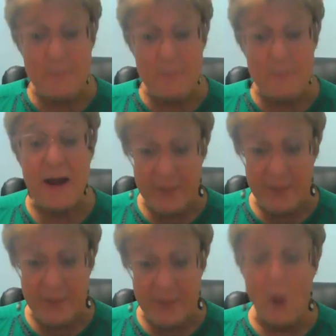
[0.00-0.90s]
second
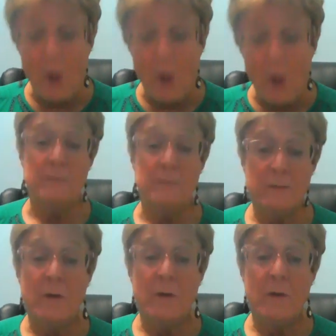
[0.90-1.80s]

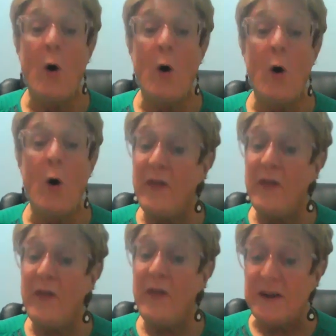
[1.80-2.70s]
operation,
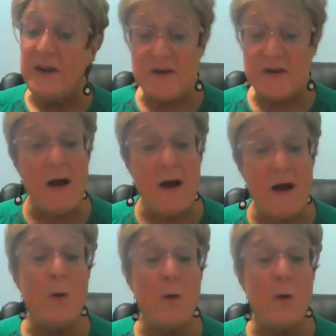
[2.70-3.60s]

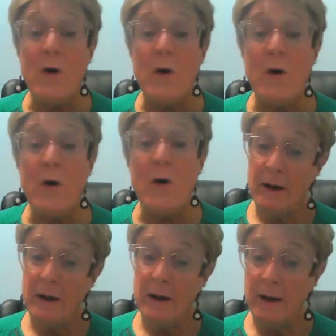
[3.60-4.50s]
they
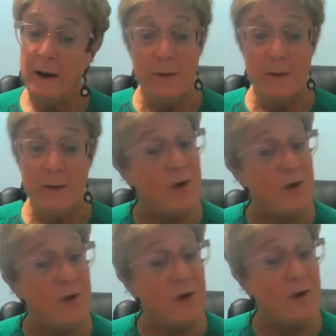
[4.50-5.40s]
kept
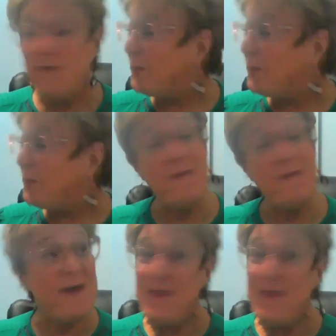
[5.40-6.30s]
telling me,
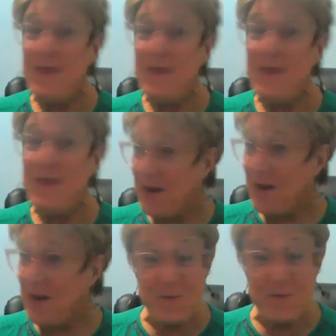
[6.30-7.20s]

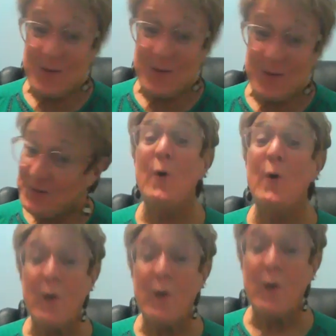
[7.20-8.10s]
inferring that
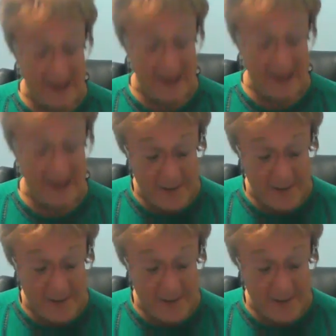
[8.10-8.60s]
the reason I